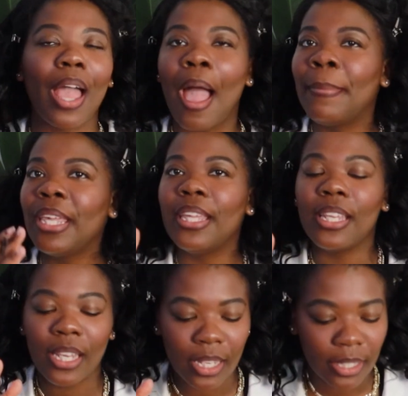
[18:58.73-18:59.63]
I
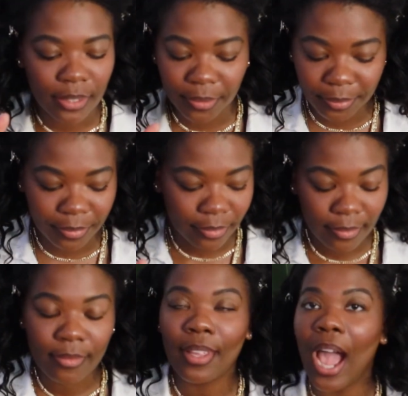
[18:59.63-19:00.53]
mean,
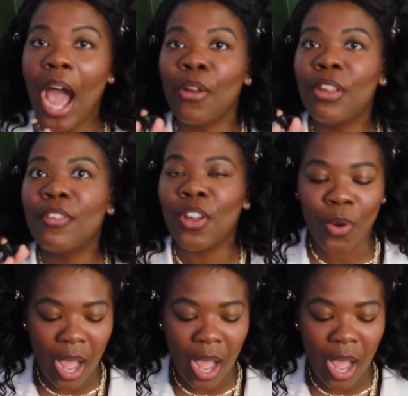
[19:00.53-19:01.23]
I don't even know